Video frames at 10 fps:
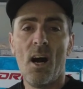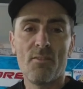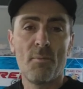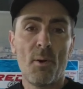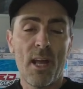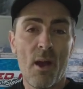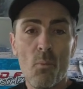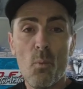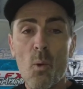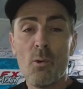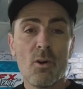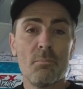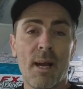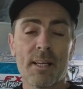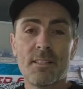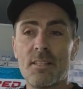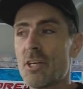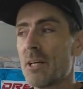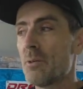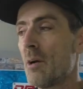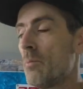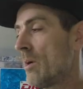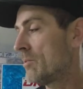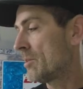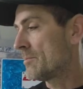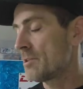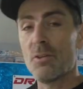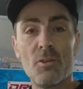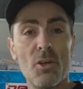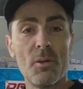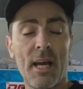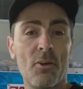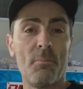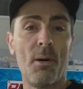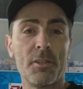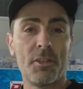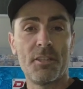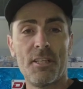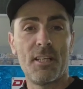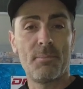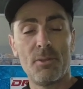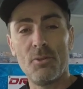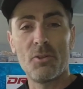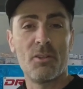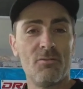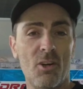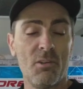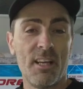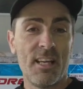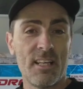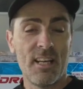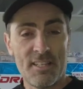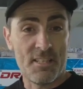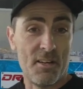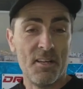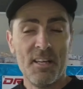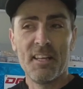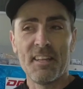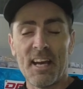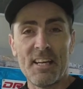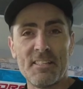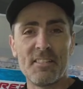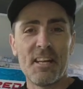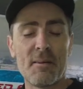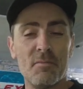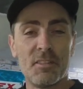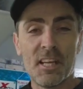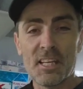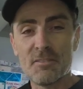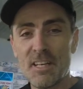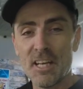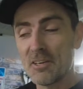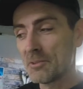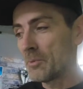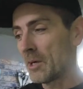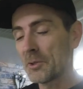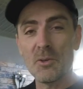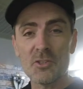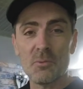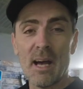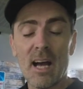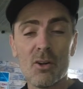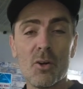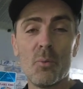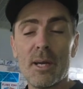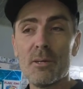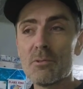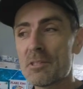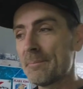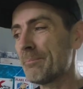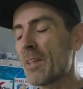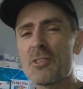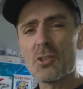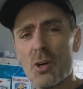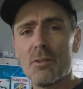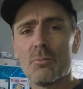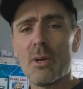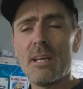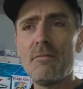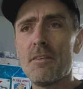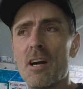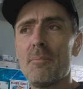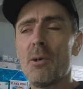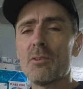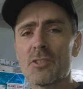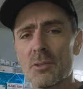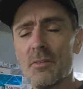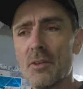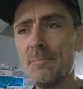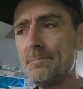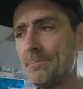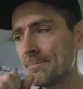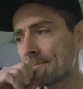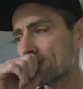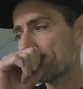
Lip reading: Hi everybody, welcome back to the channel and welcome to You Cannot Polish a Turd But You Can Roll It in Glitter. That is the name of today's video. We are doing some alloy wheels, sort of a refurb on some of them,